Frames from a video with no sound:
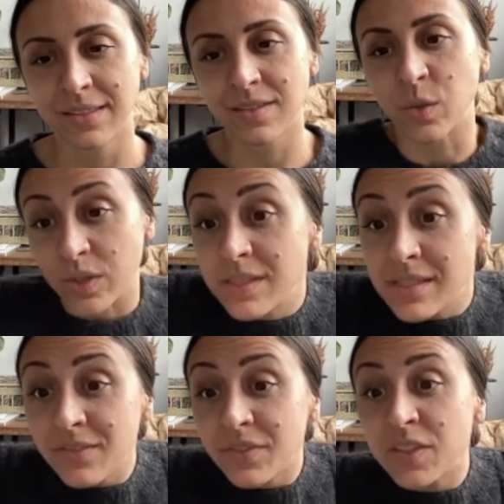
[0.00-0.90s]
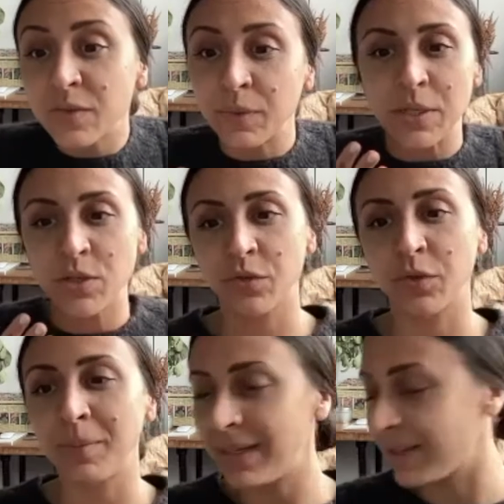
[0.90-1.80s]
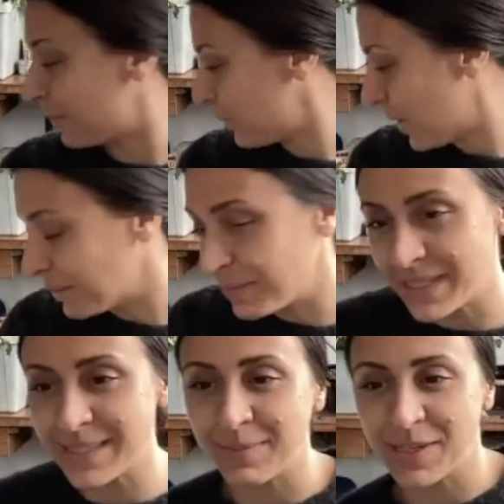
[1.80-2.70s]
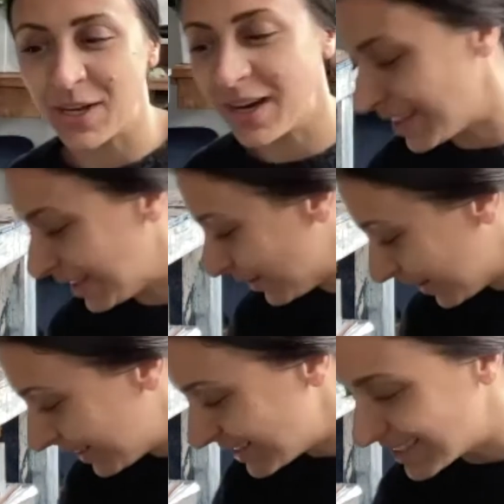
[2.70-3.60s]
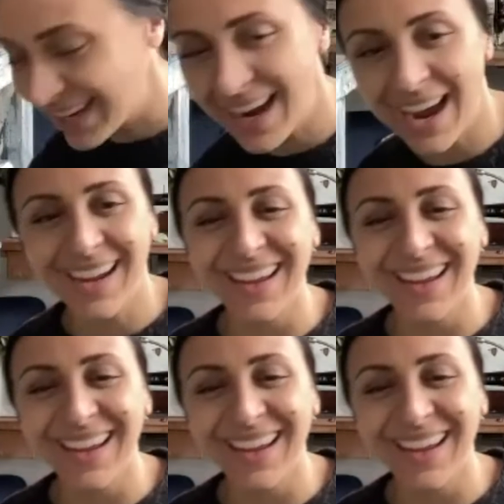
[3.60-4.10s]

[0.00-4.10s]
sources of inspiration for me. Oh, welcome. This is my dog, Theodore, saying hi.